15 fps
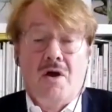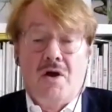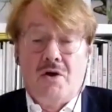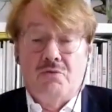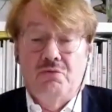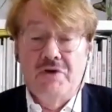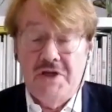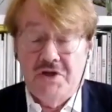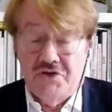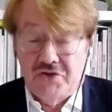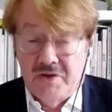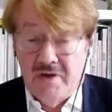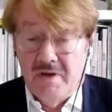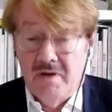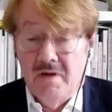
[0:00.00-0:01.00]

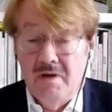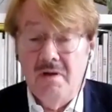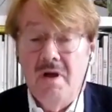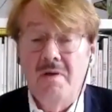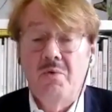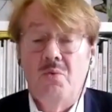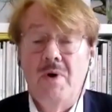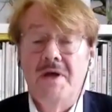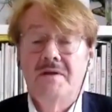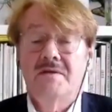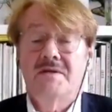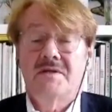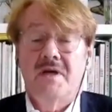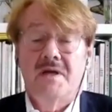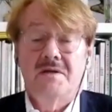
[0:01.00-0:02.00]
regional
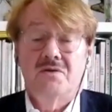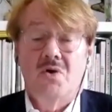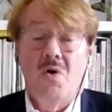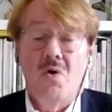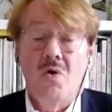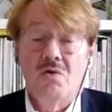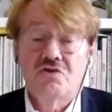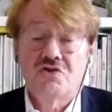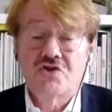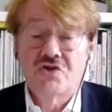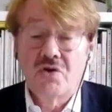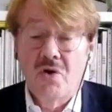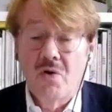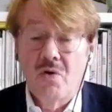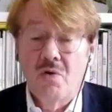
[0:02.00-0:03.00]
ones, and
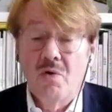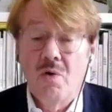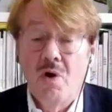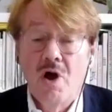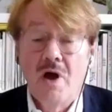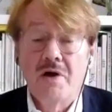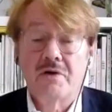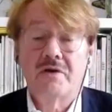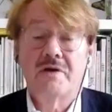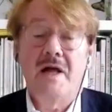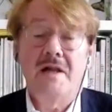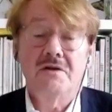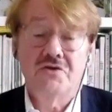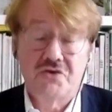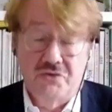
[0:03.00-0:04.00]
also
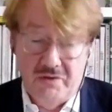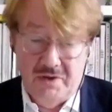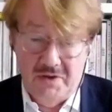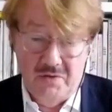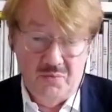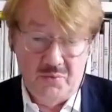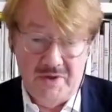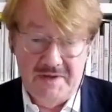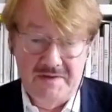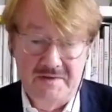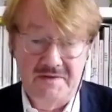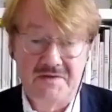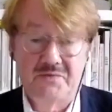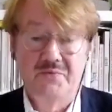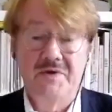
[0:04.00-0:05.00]
cultural
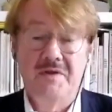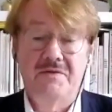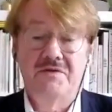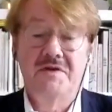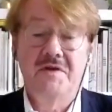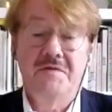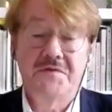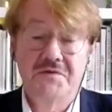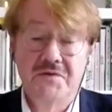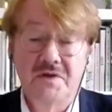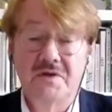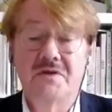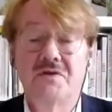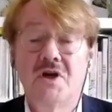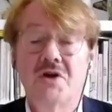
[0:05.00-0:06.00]
ones with
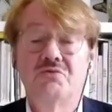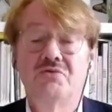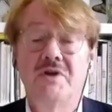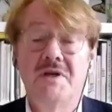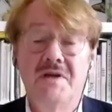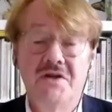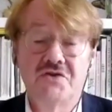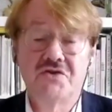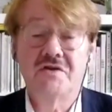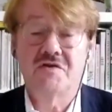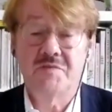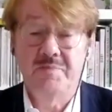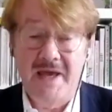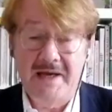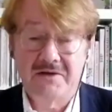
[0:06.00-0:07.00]
different
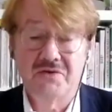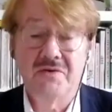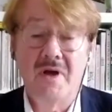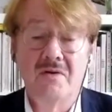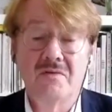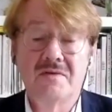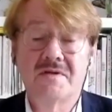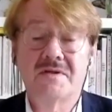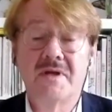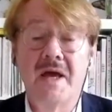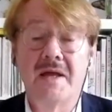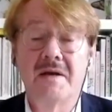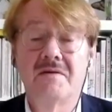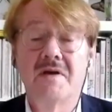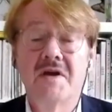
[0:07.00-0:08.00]
religious backgrounds
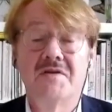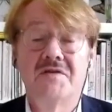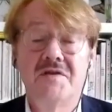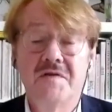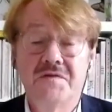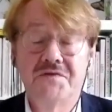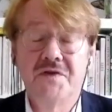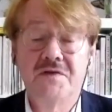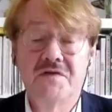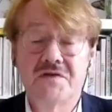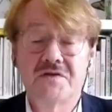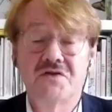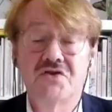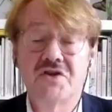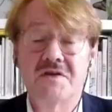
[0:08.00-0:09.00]
and different
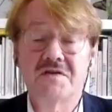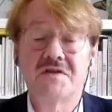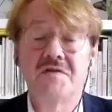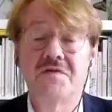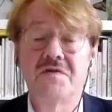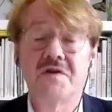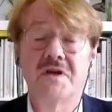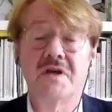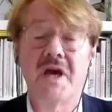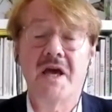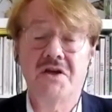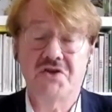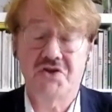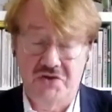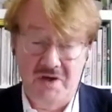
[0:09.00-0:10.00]

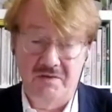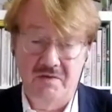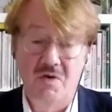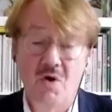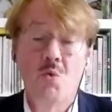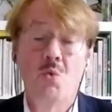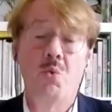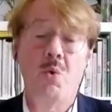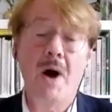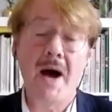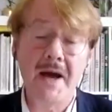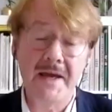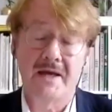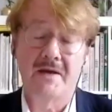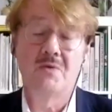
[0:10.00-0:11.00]
justification
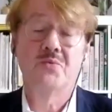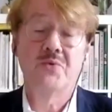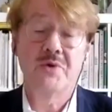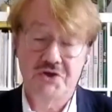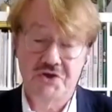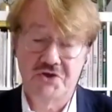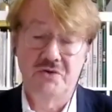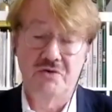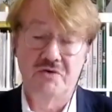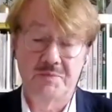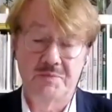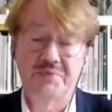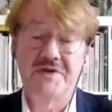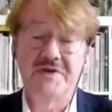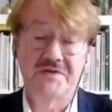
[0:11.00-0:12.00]
why we should
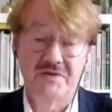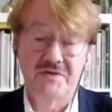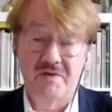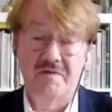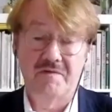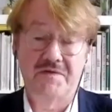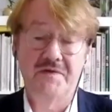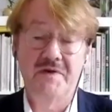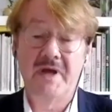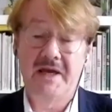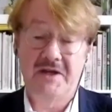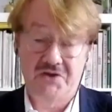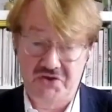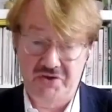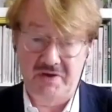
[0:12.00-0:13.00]
preserve
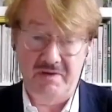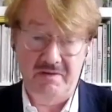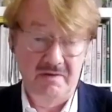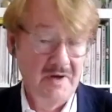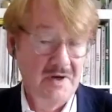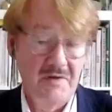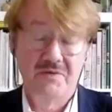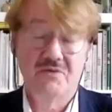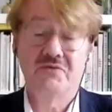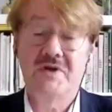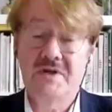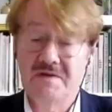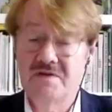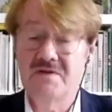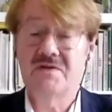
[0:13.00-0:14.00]
nature. The
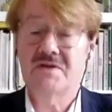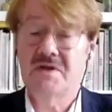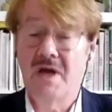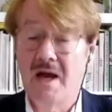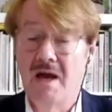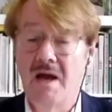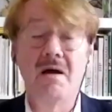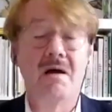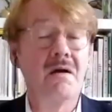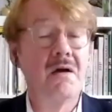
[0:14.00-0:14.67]
reasons are